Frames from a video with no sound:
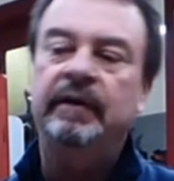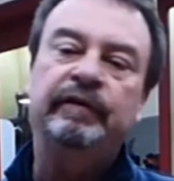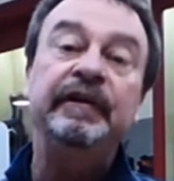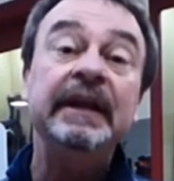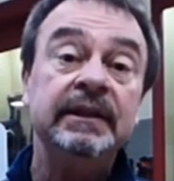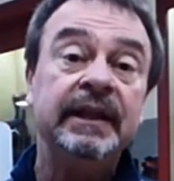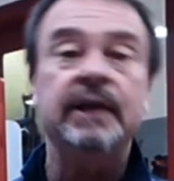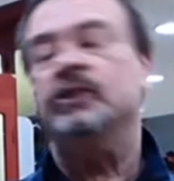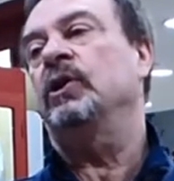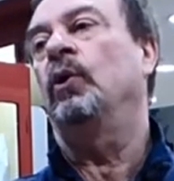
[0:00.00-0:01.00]
field
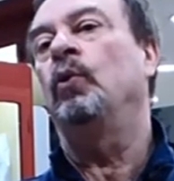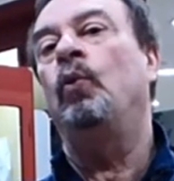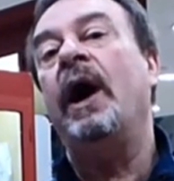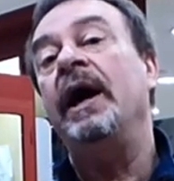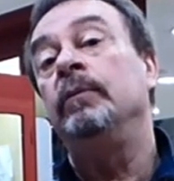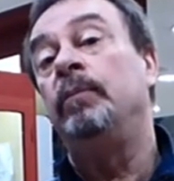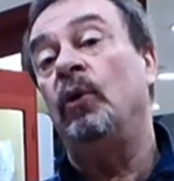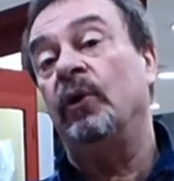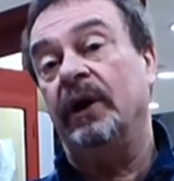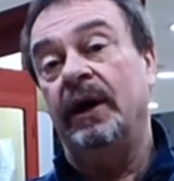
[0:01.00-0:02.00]
test on wild
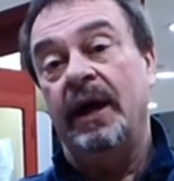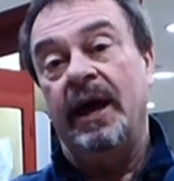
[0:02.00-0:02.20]
boar